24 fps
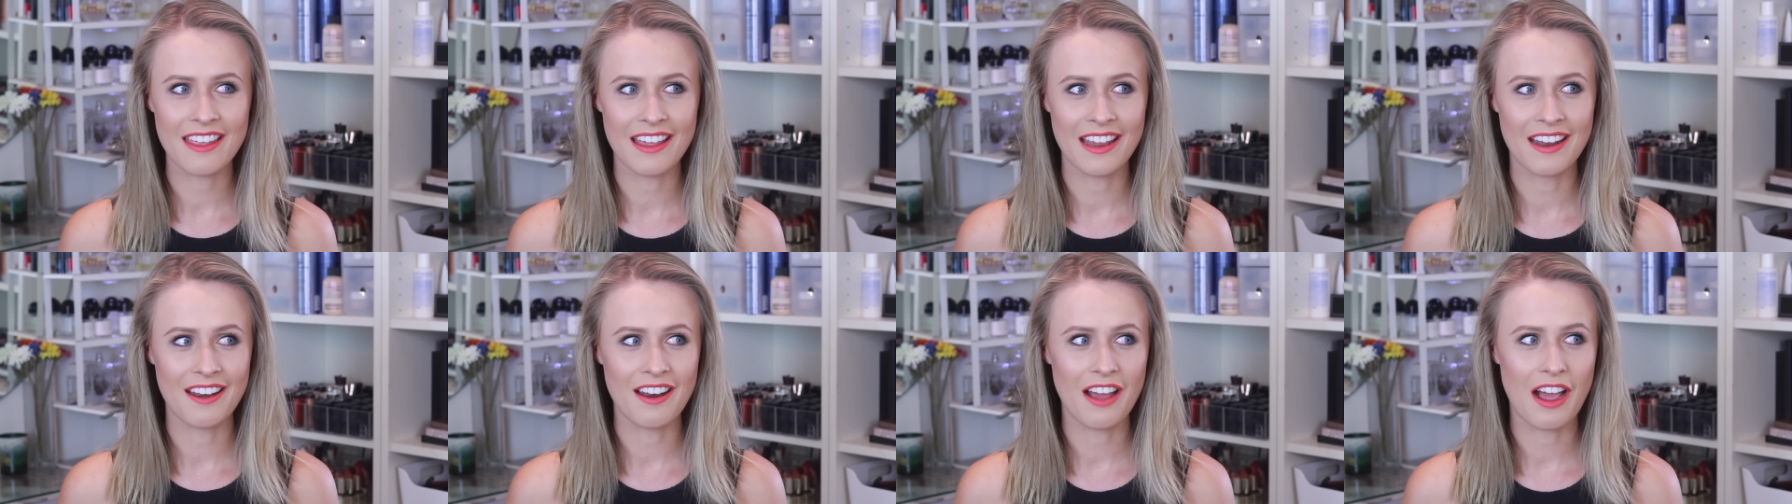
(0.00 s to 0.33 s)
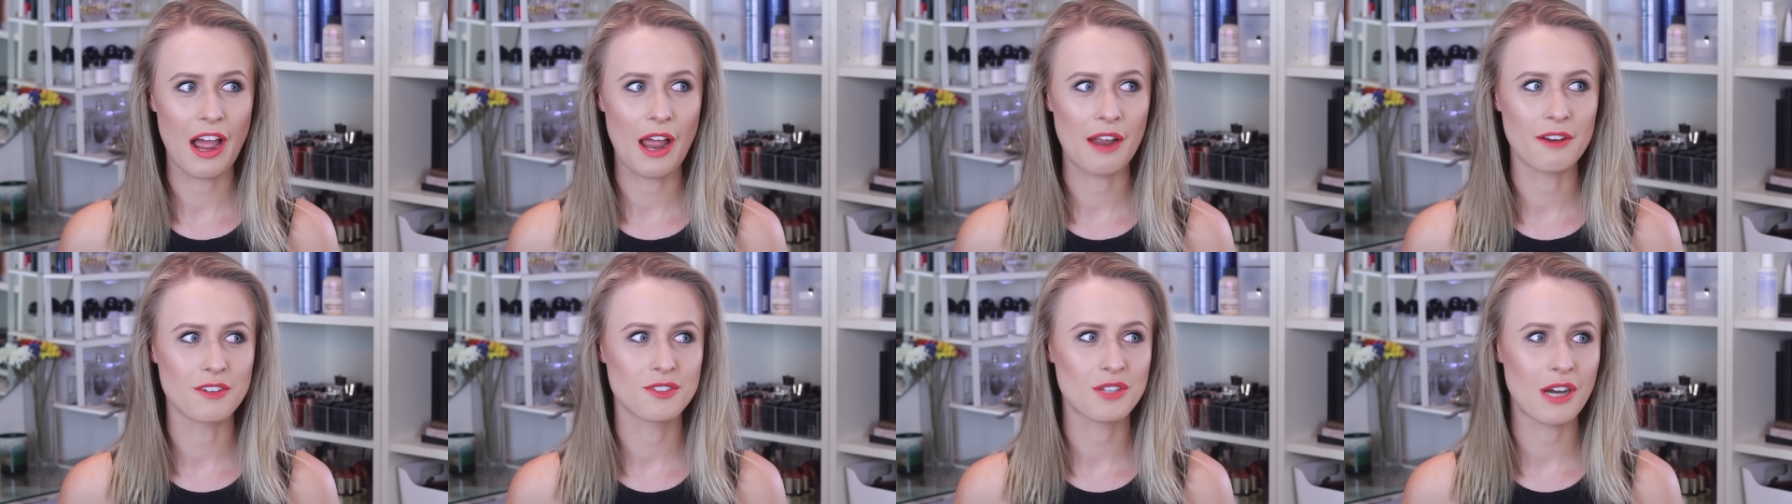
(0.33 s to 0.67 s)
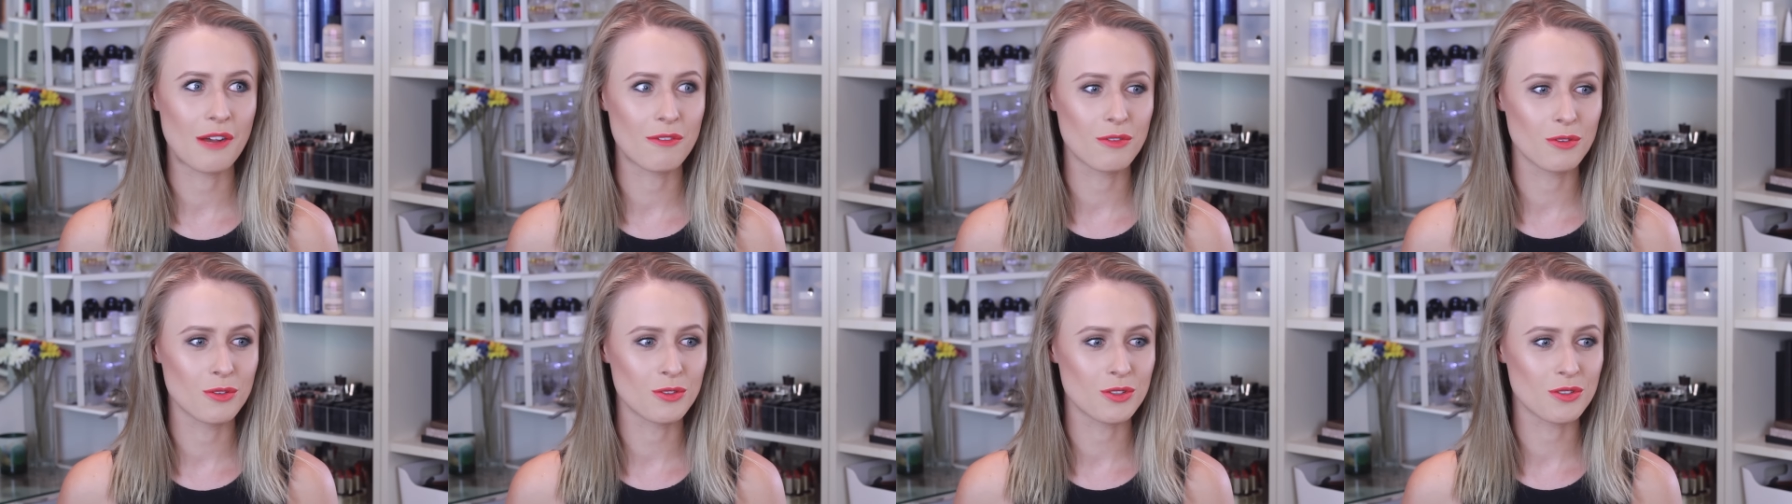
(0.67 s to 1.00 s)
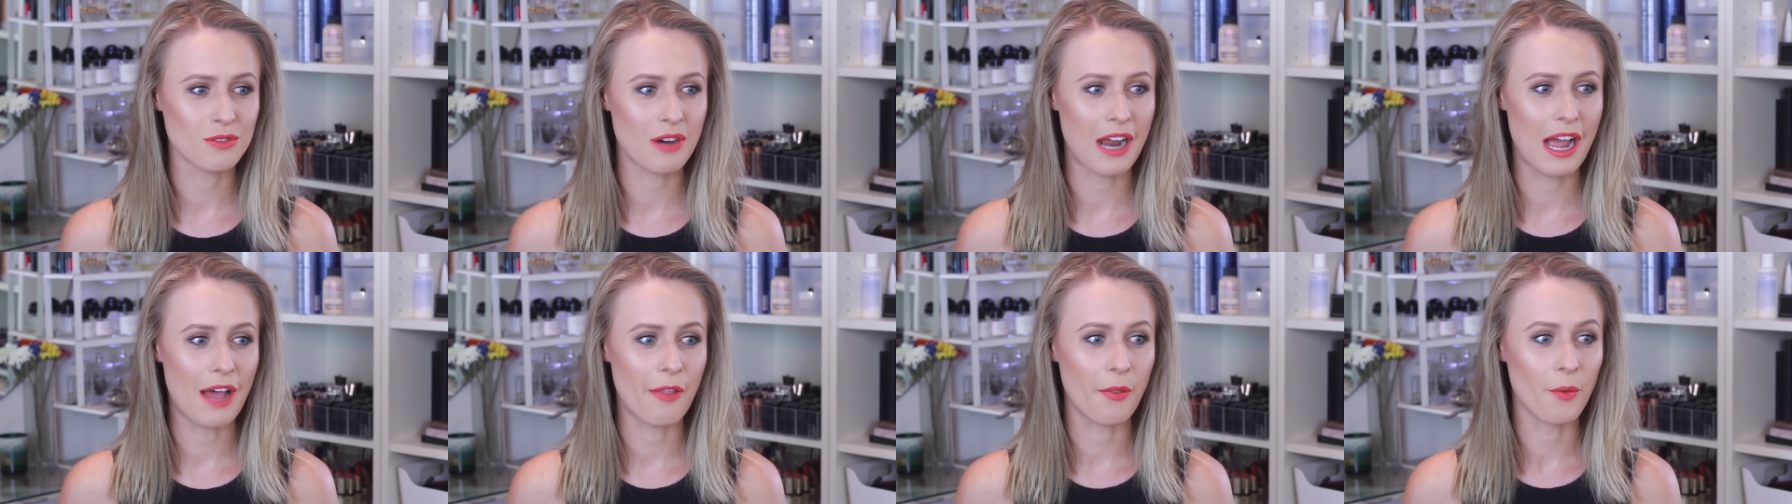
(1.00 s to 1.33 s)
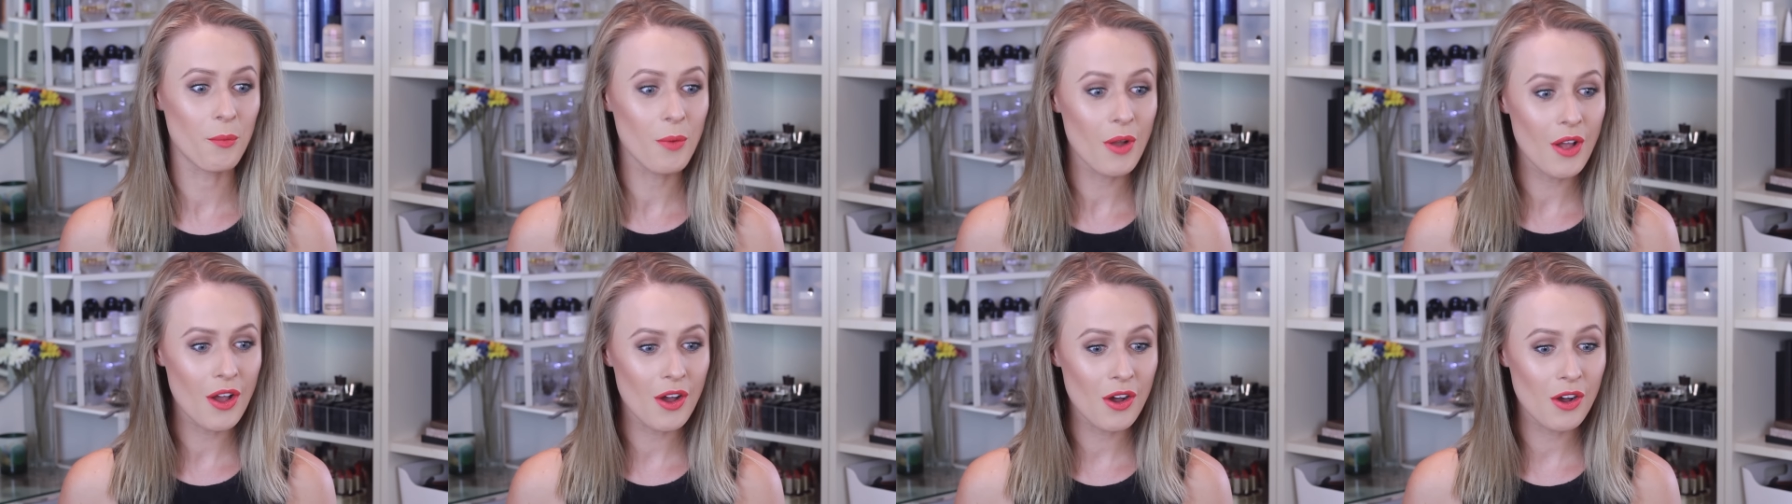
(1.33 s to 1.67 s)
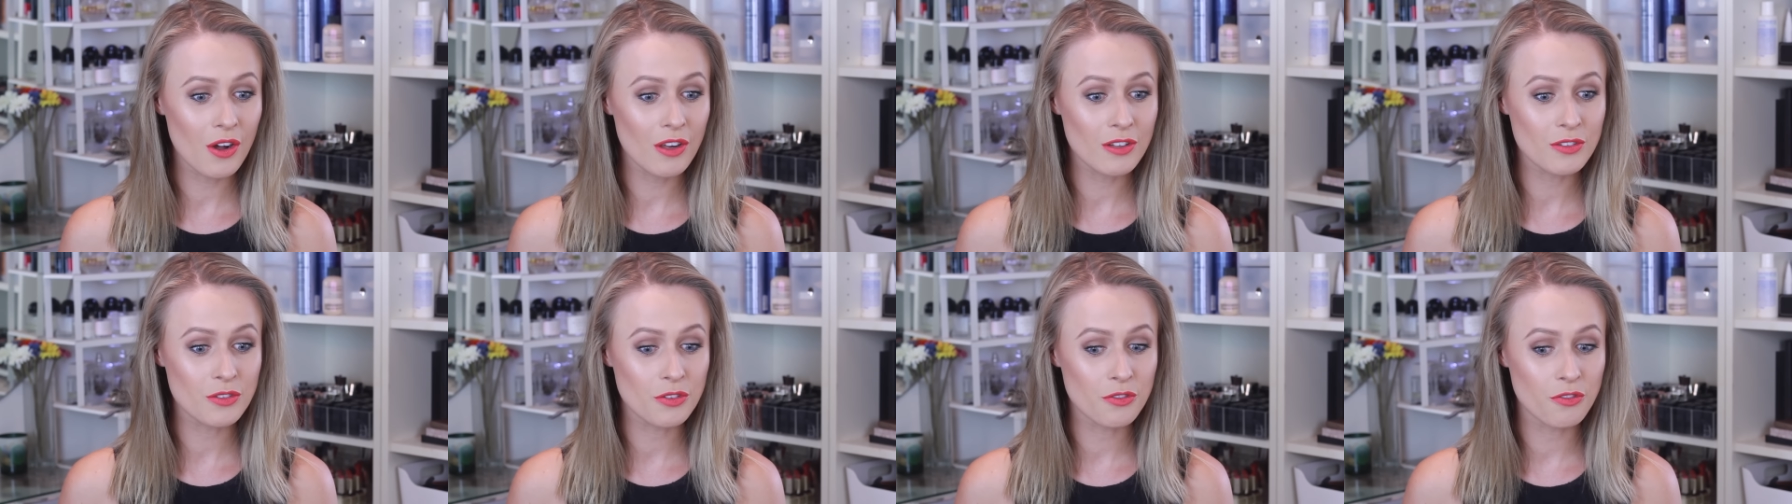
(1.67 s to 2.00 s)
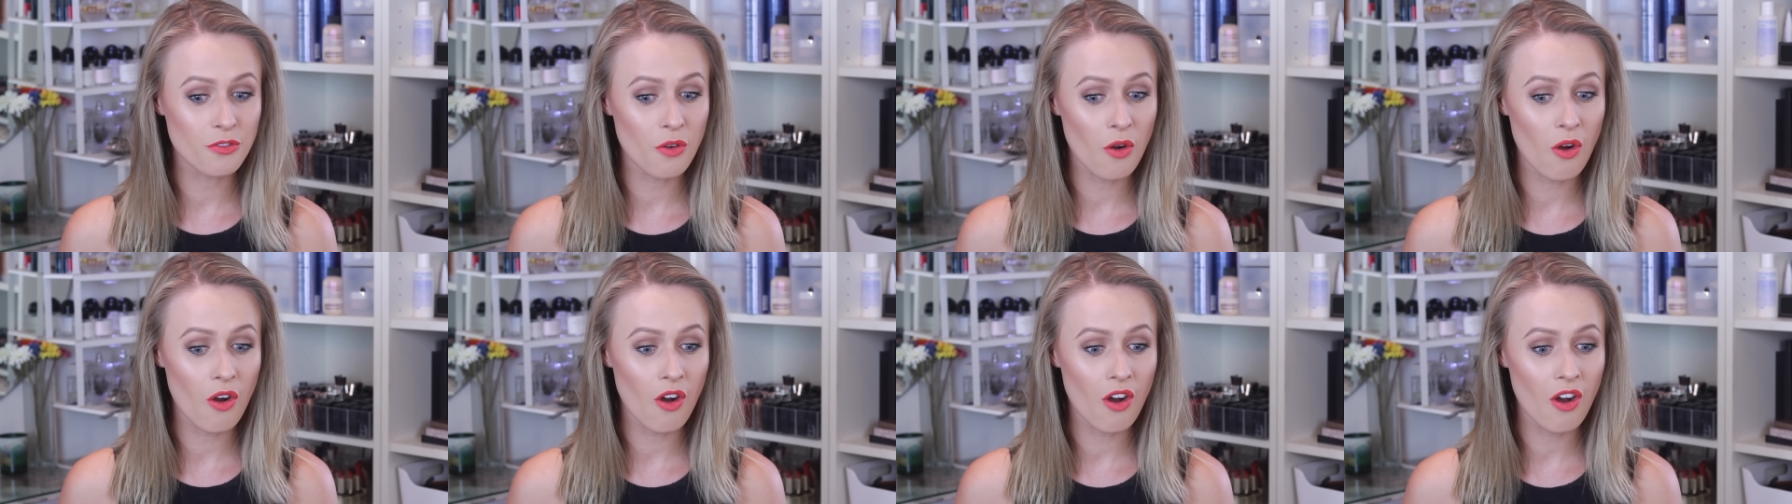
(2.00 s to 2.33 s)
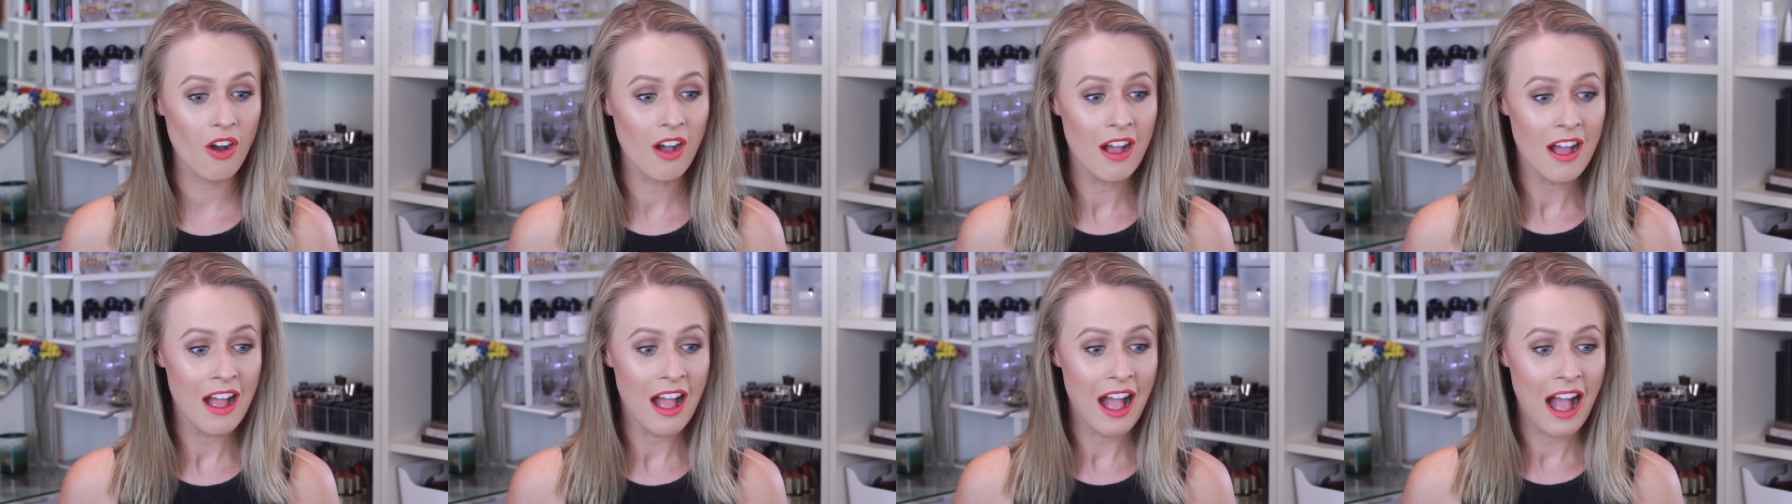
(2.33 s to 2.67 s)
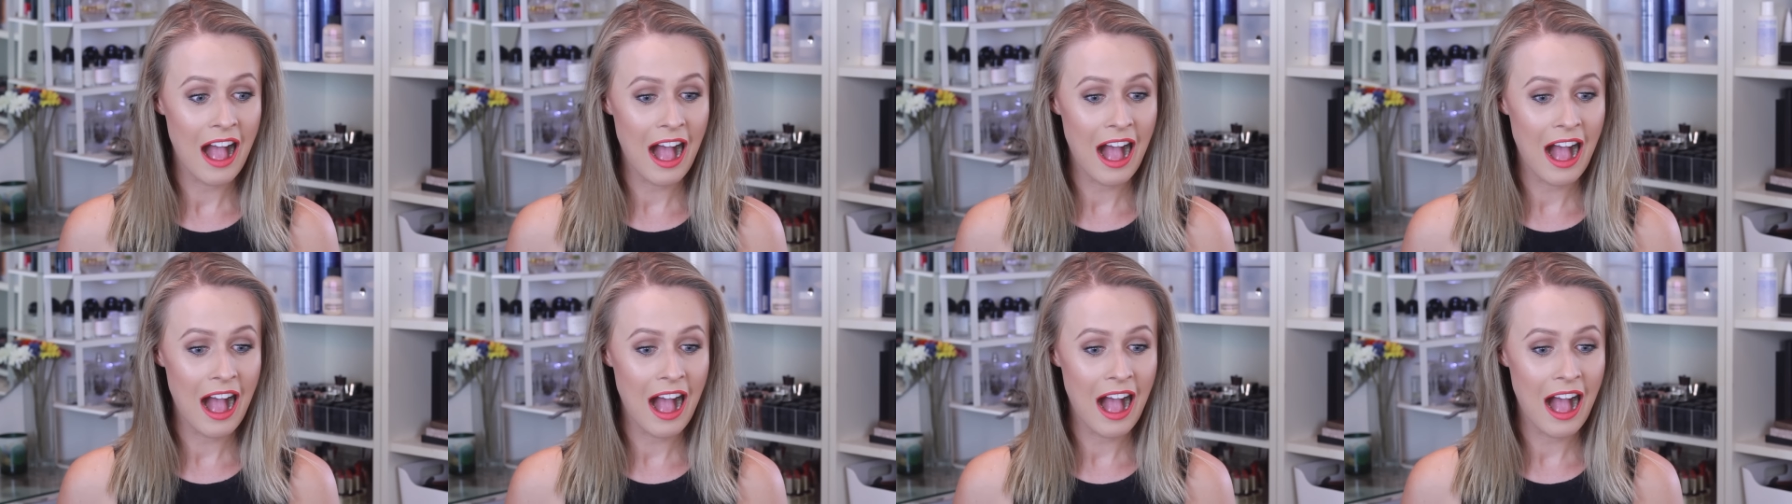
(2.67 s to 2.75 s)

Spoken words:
Then I traveled around the world for,